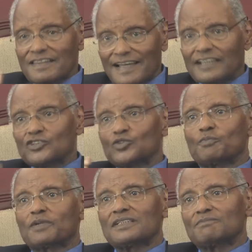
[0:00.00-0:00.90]
thanks to
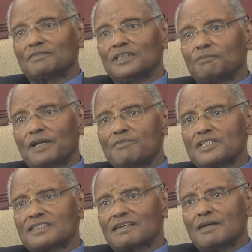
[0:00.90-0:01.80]
Prime
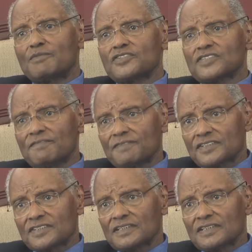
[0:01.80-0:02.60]
Minister Abiy's efforts.